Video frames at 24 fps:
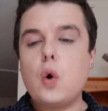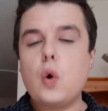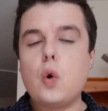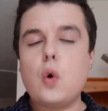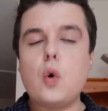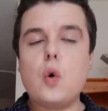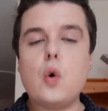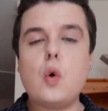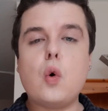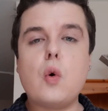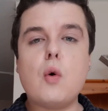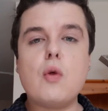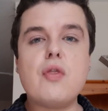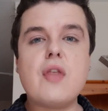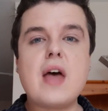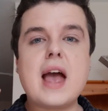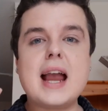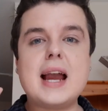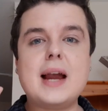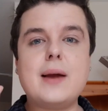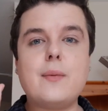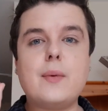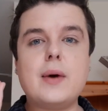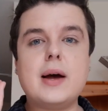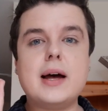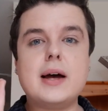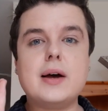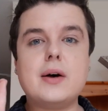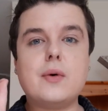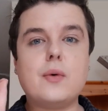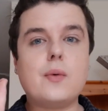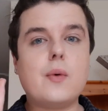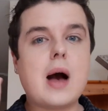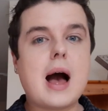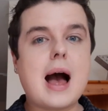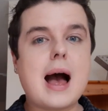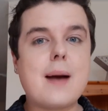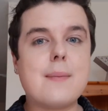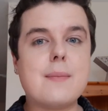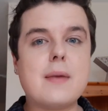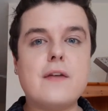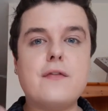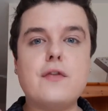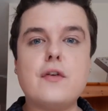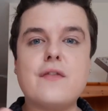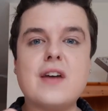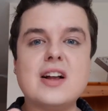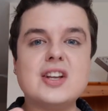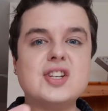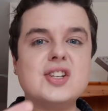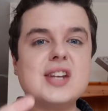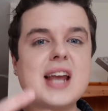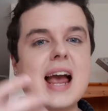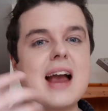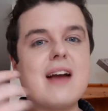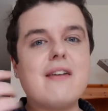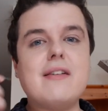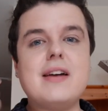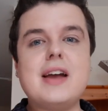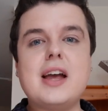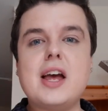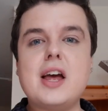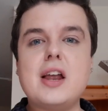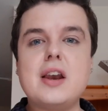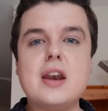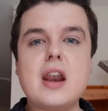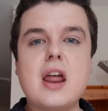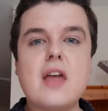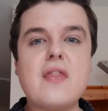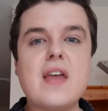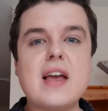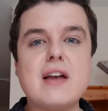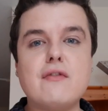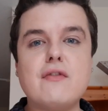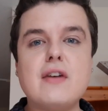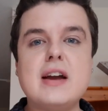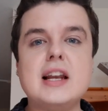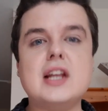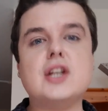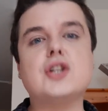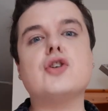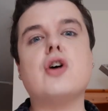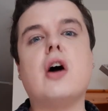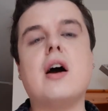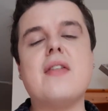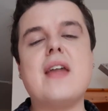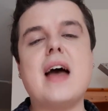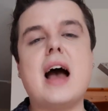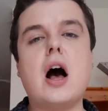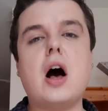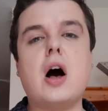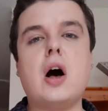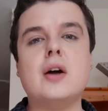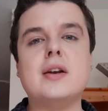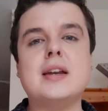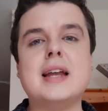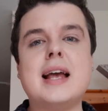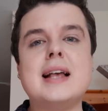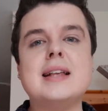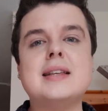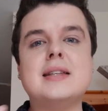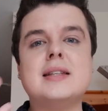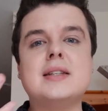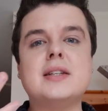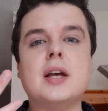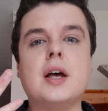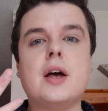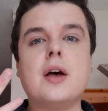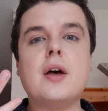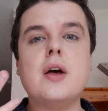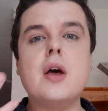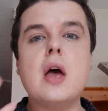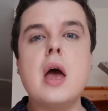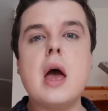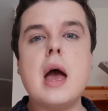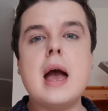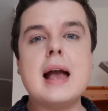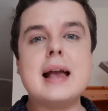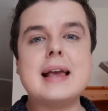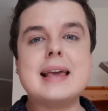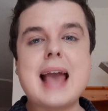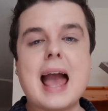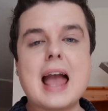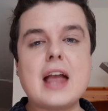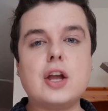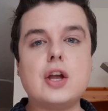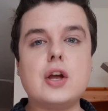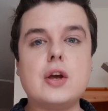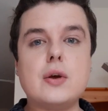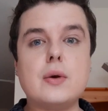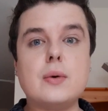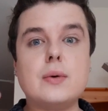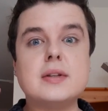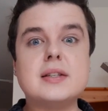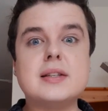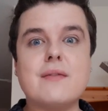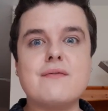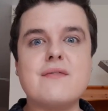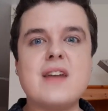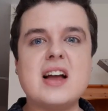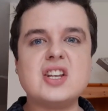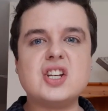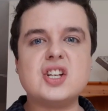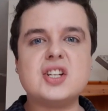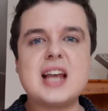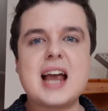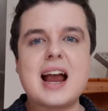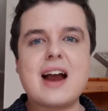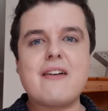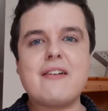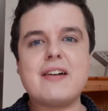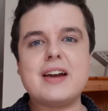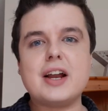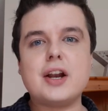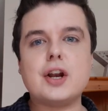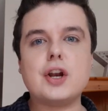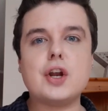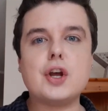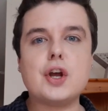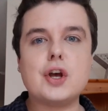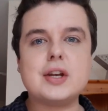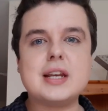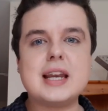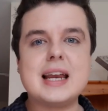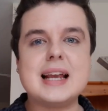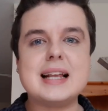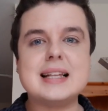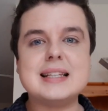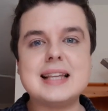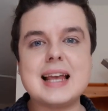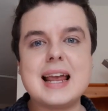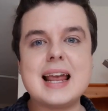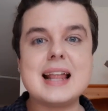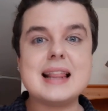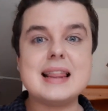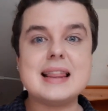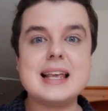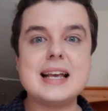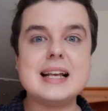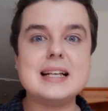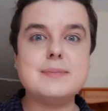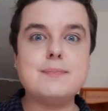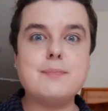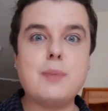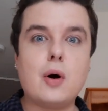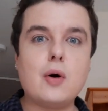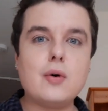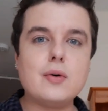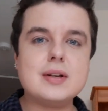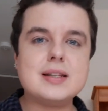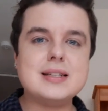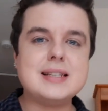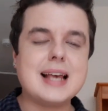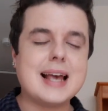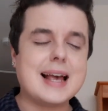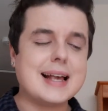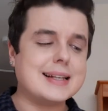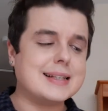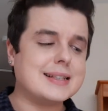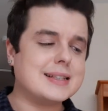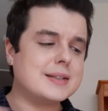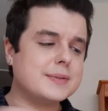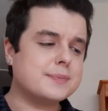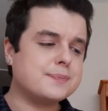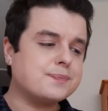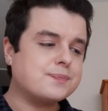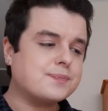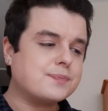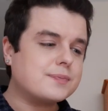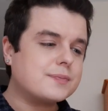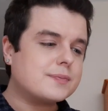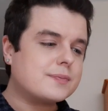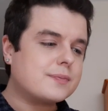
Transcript: or they will, if you're vegetarian, they really try their hardest to get you some vegetarian goodies in these boxes.